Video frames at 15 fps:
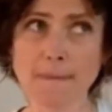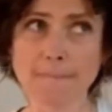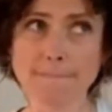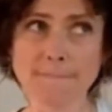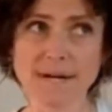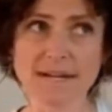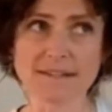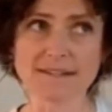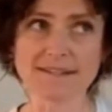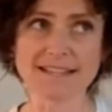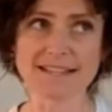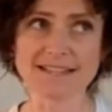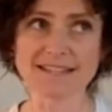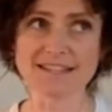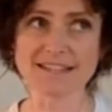but
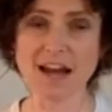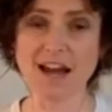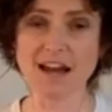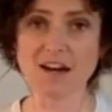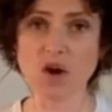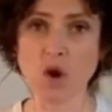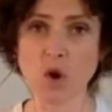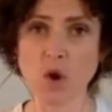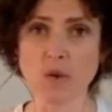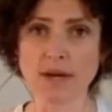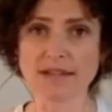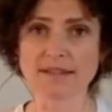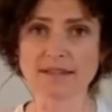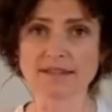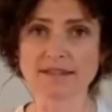that's not
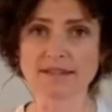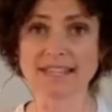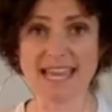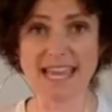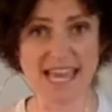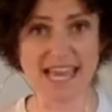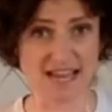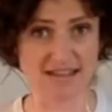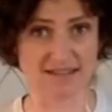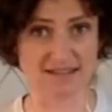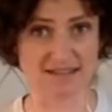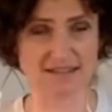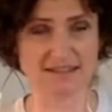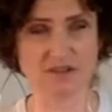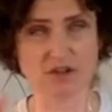always the case.
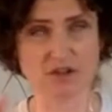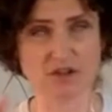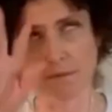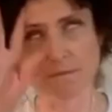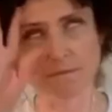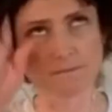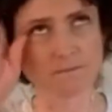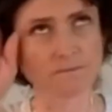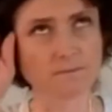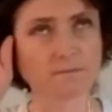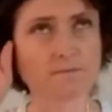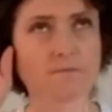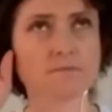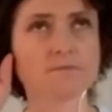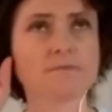So
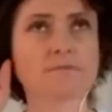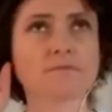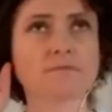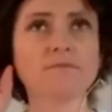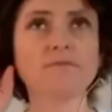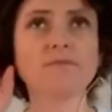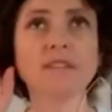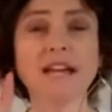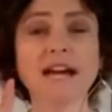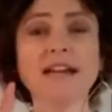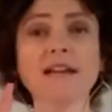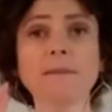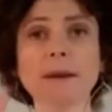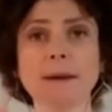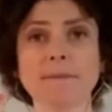
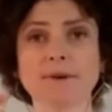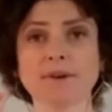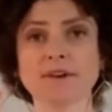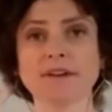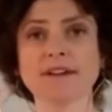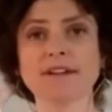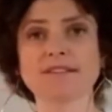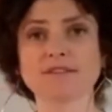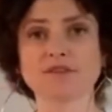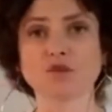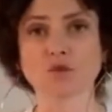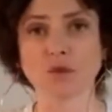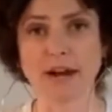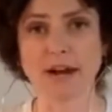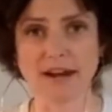cayenne pepper is
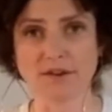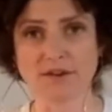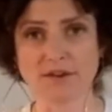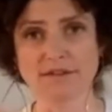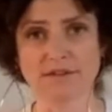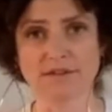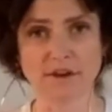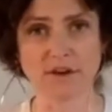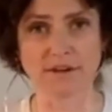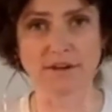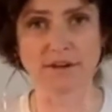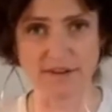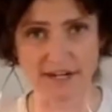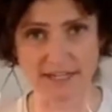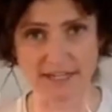ground very
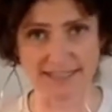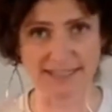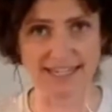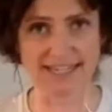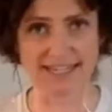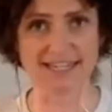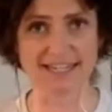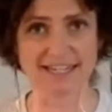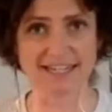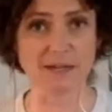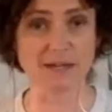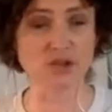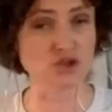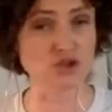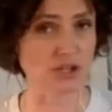finely, and it is
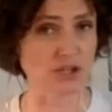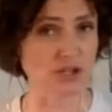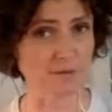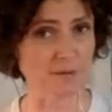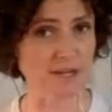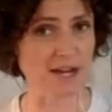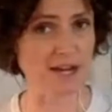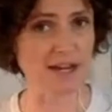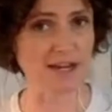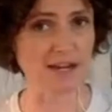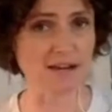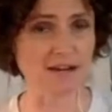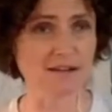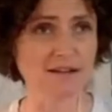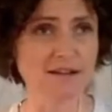made just from the
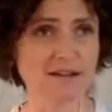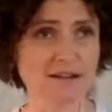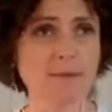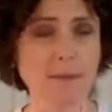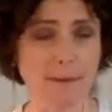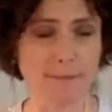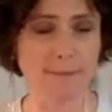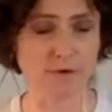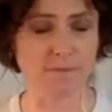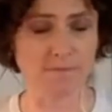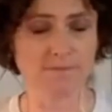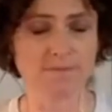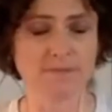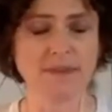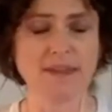cayenne pepper.
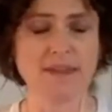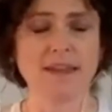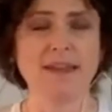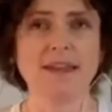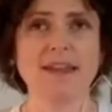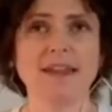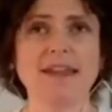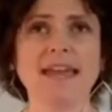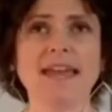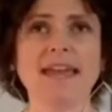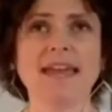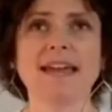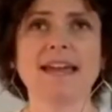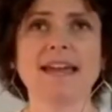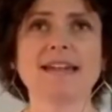
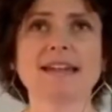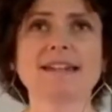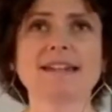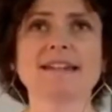And